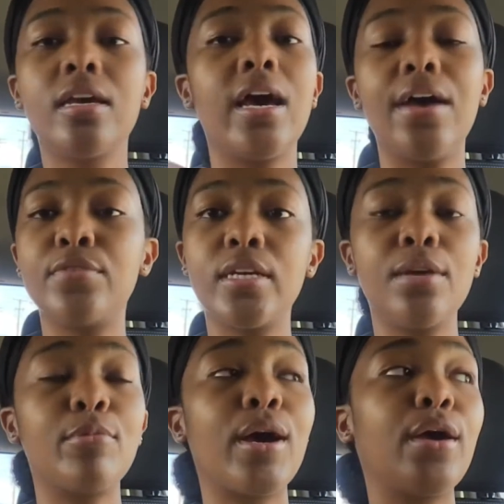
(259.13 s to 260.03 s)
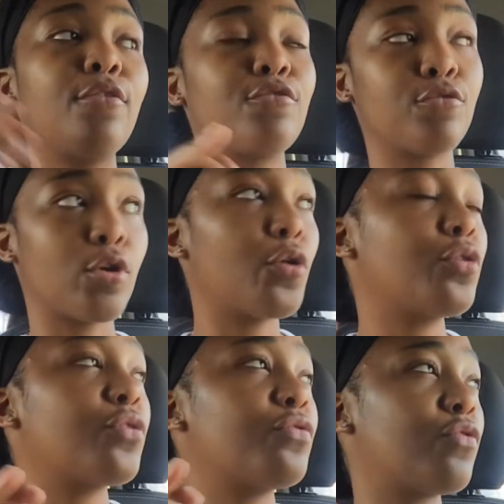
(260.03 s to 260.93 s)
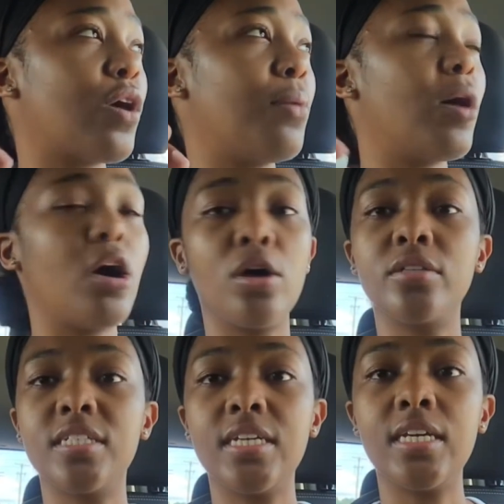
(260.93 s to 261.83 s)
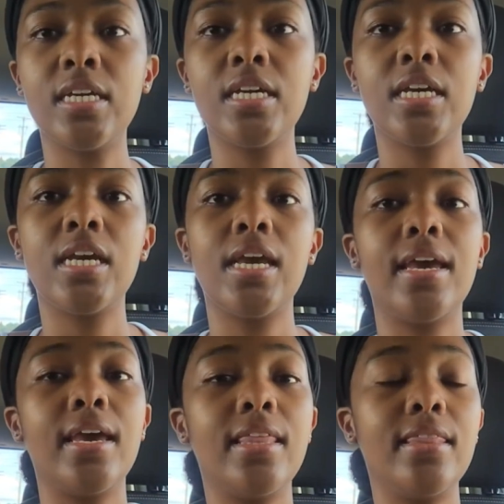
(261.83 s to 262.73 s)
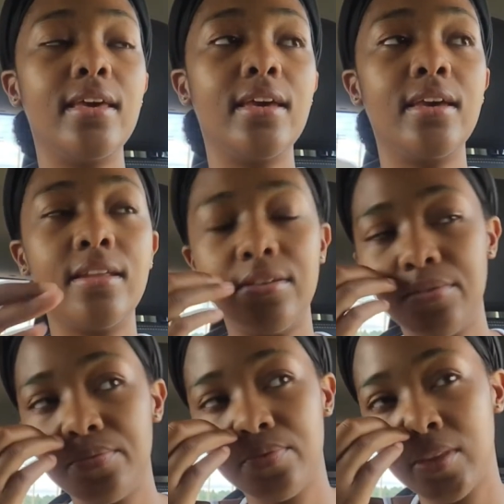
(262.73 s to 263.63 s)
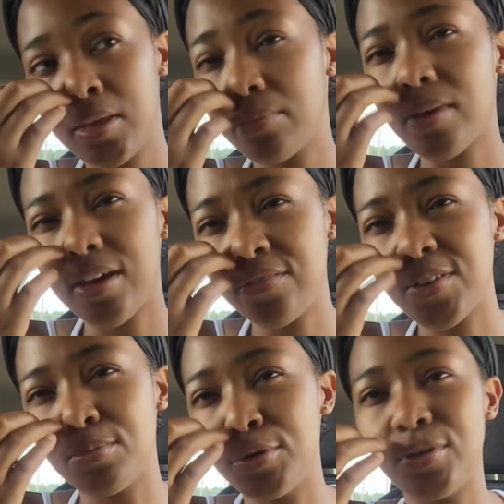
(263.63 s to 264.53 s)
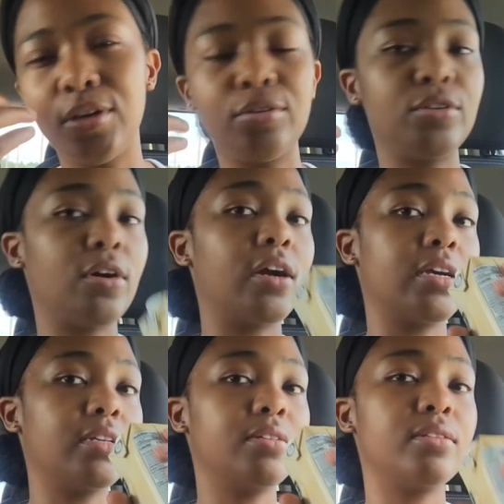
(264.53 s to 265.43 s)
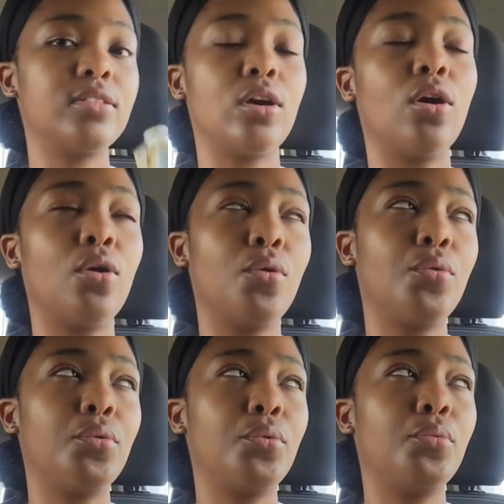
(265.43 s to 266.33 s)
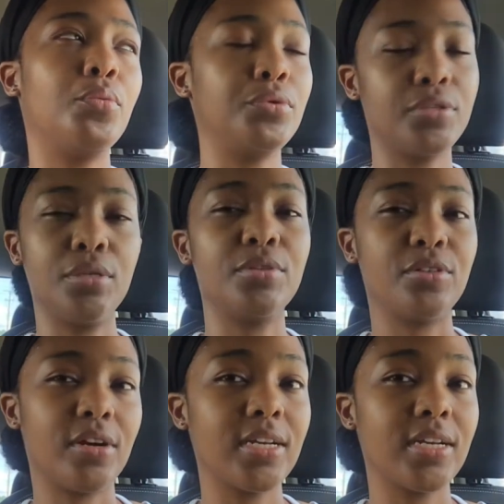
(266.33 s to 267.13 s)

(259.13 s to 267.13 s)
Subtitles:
I have to get my fruit from Aldi, and then I'm kind of in the mood to go to Target, so we'll see what Target